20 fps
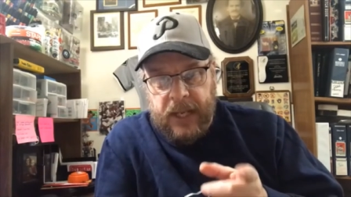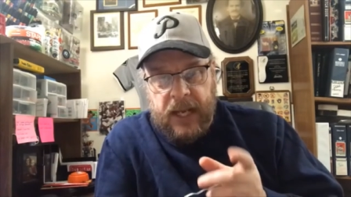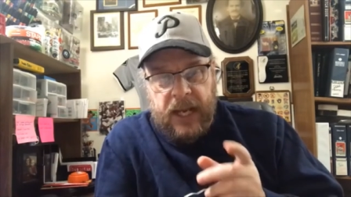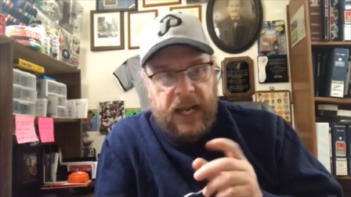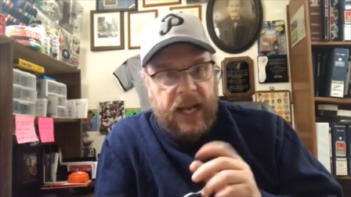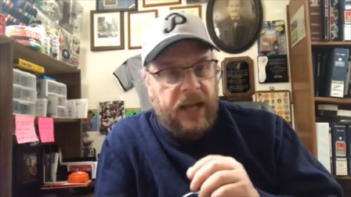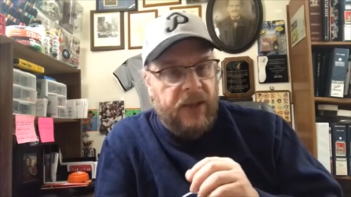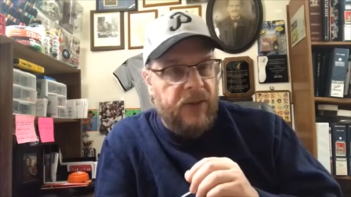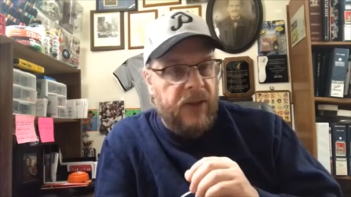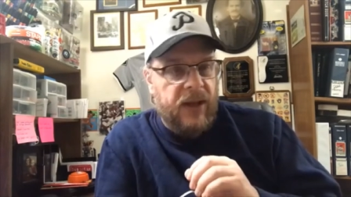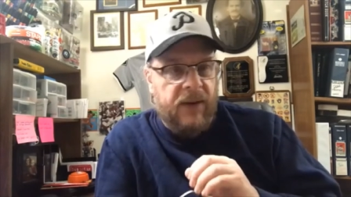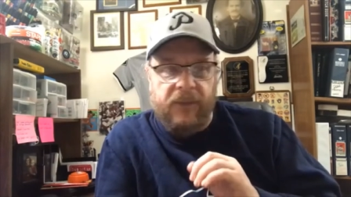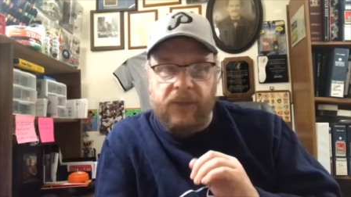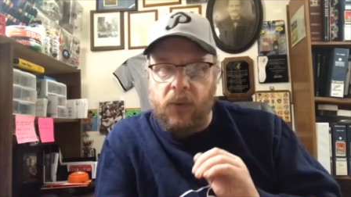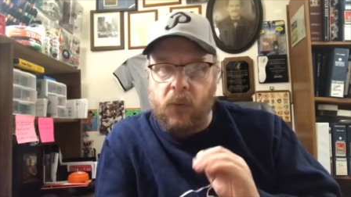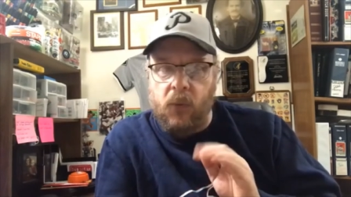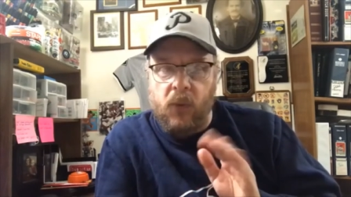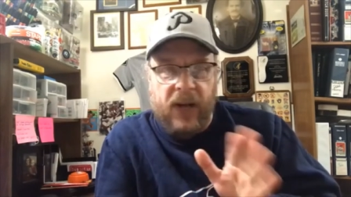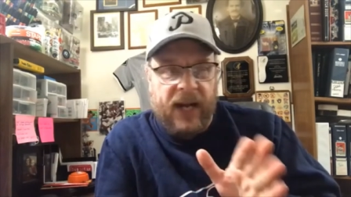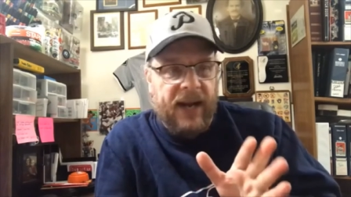And then
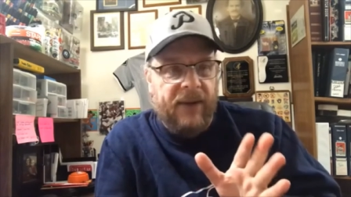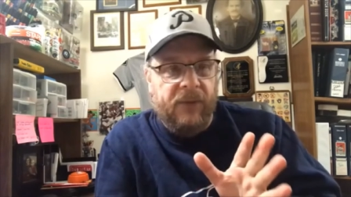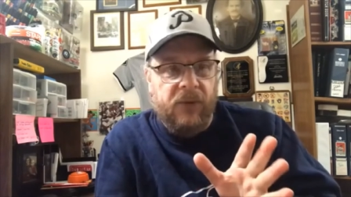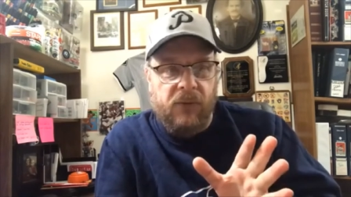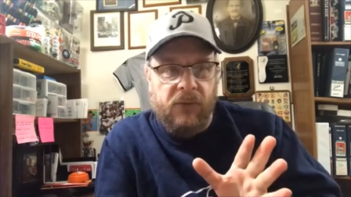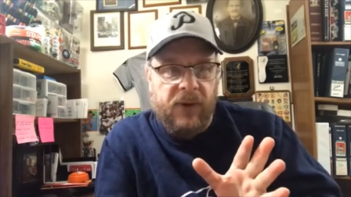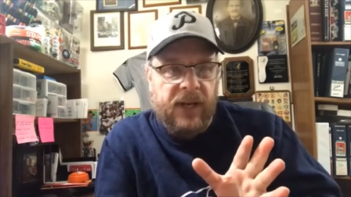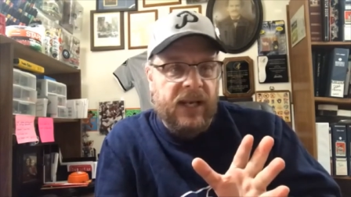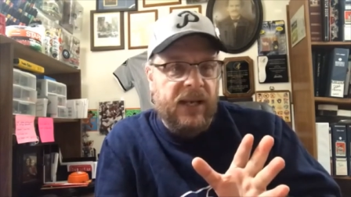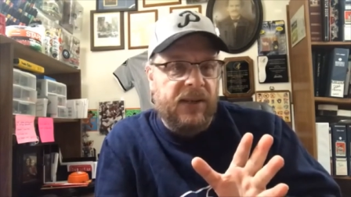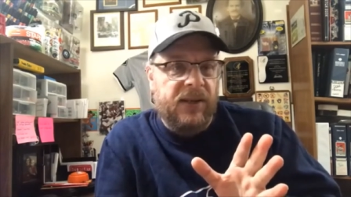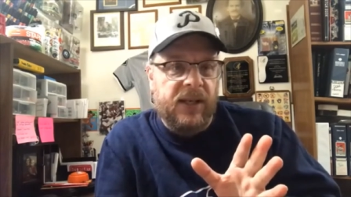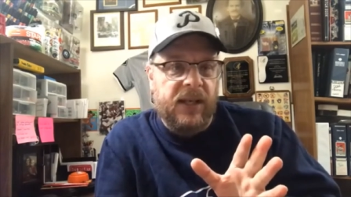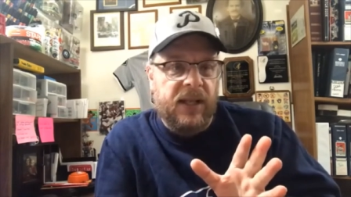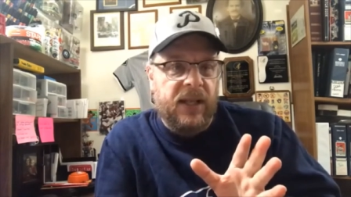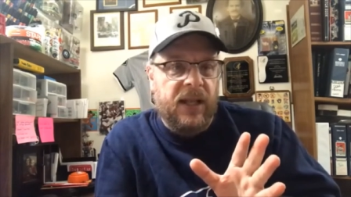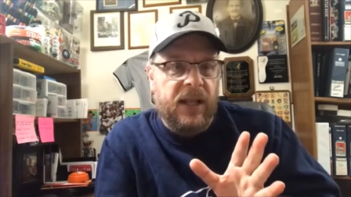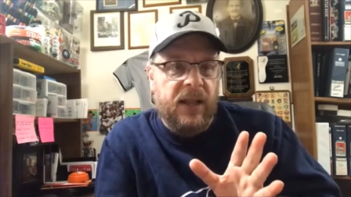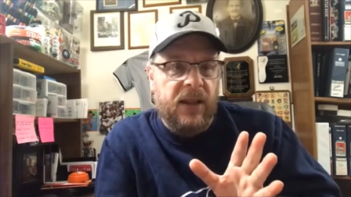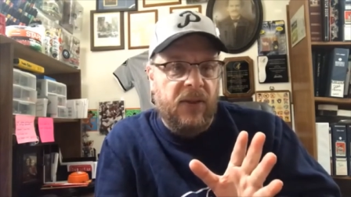for whatever
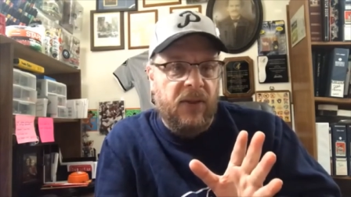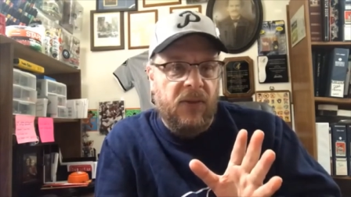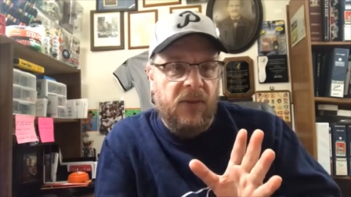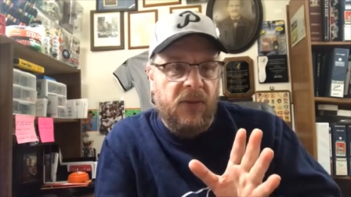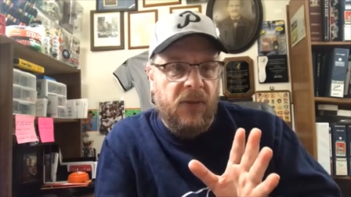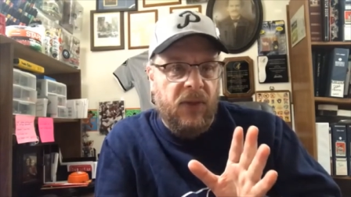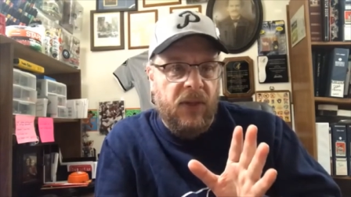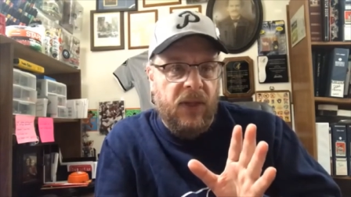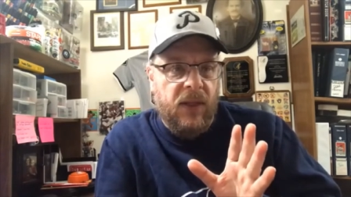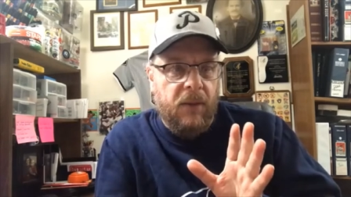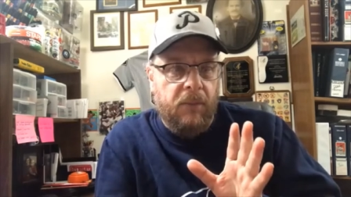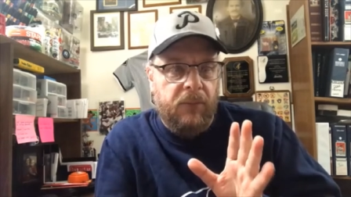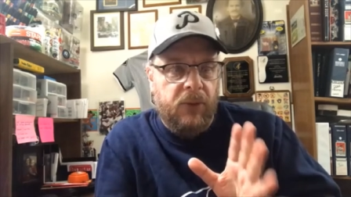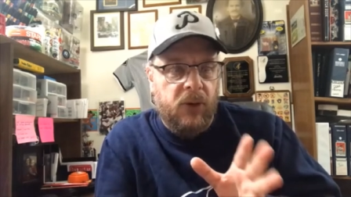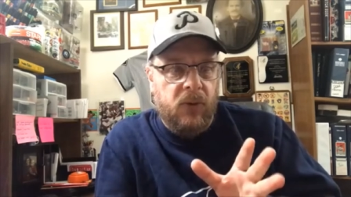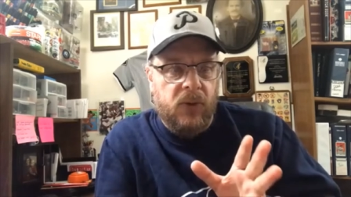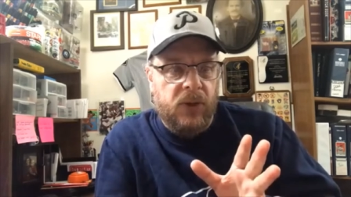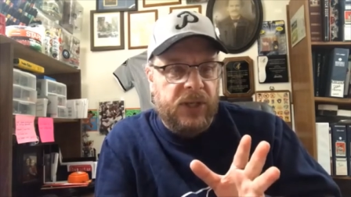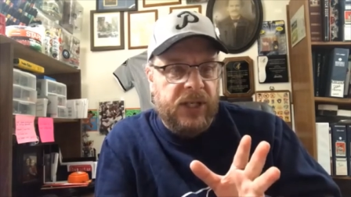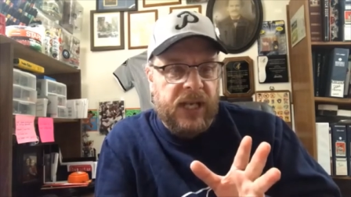reason, the
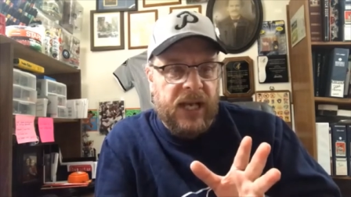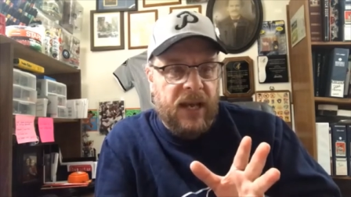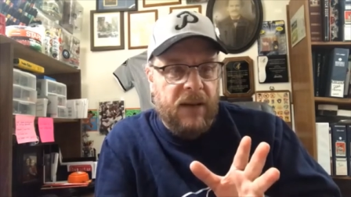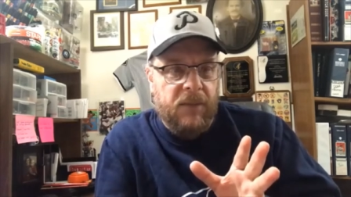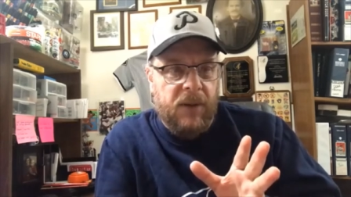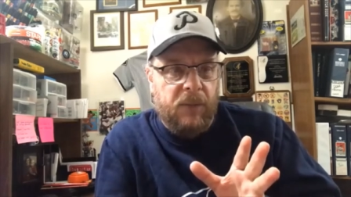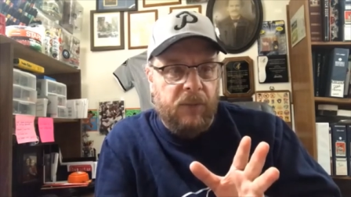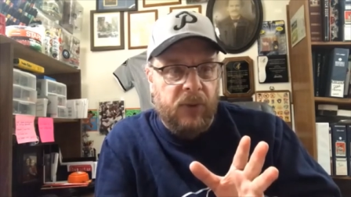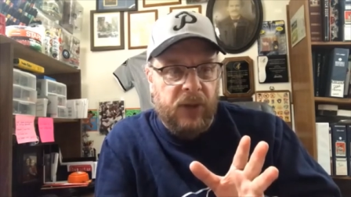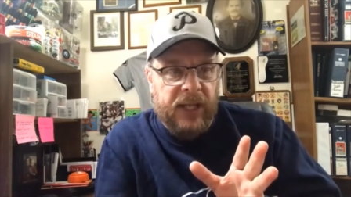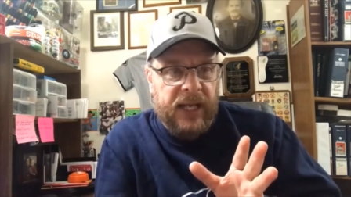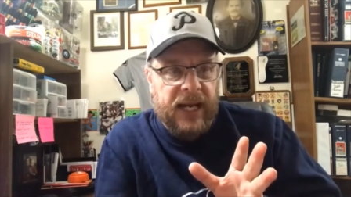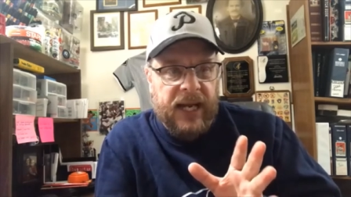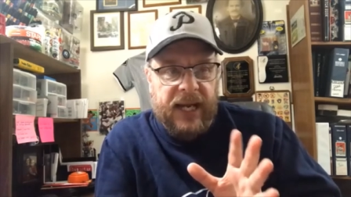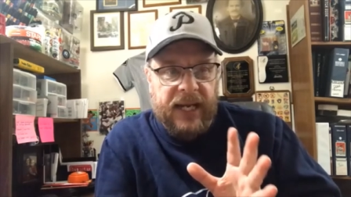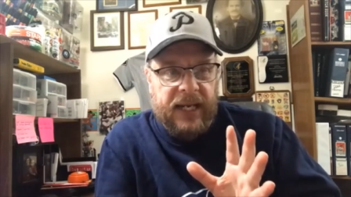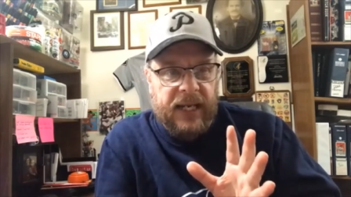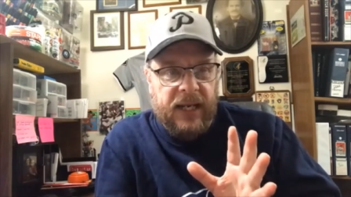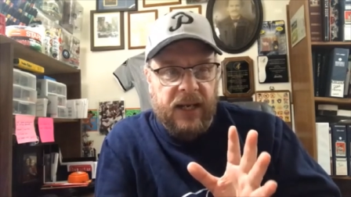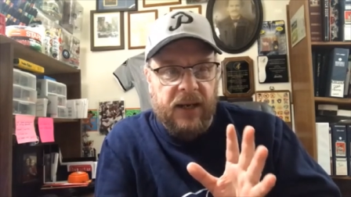Brewers came up with the
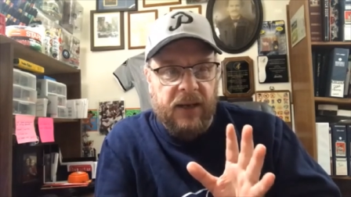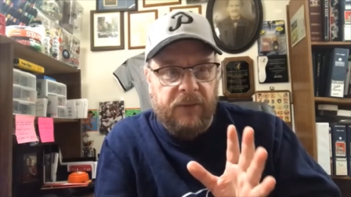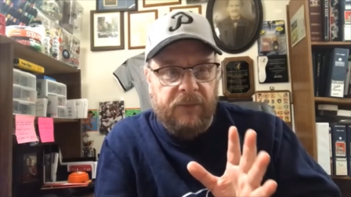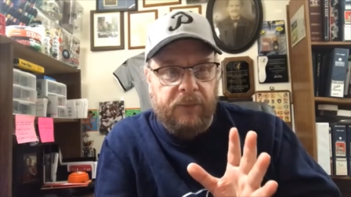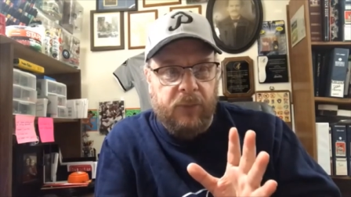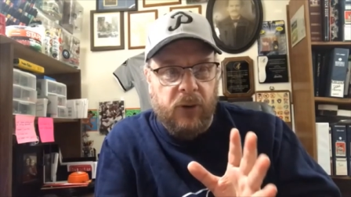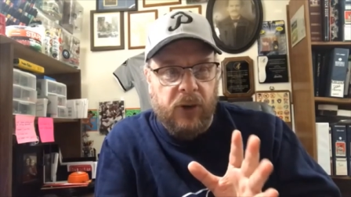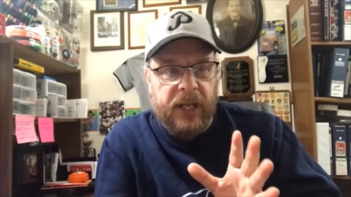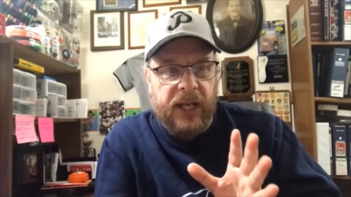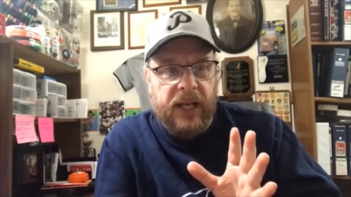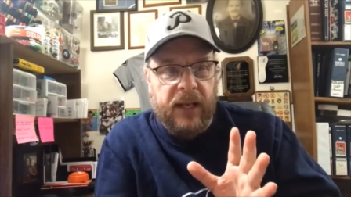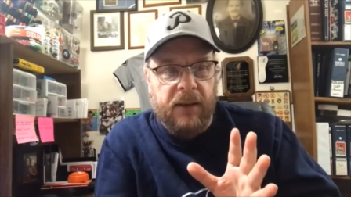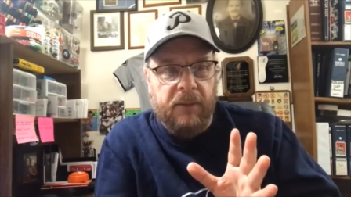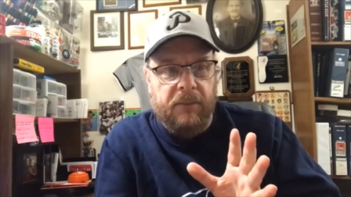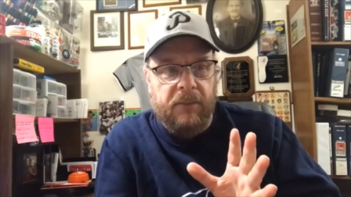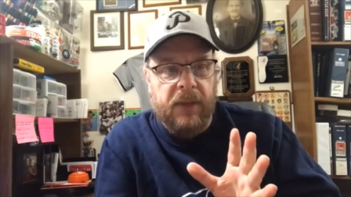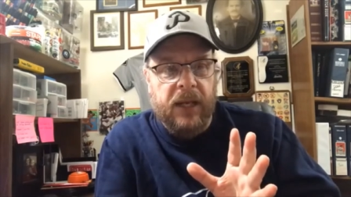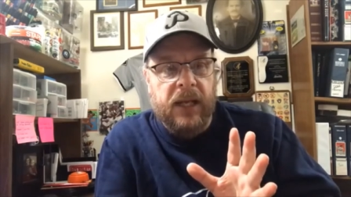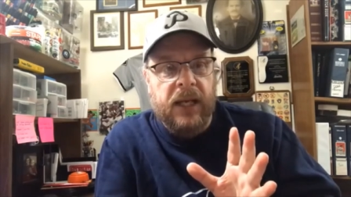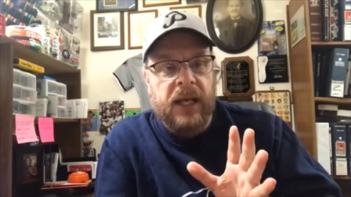idea of putting
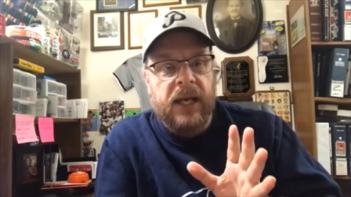him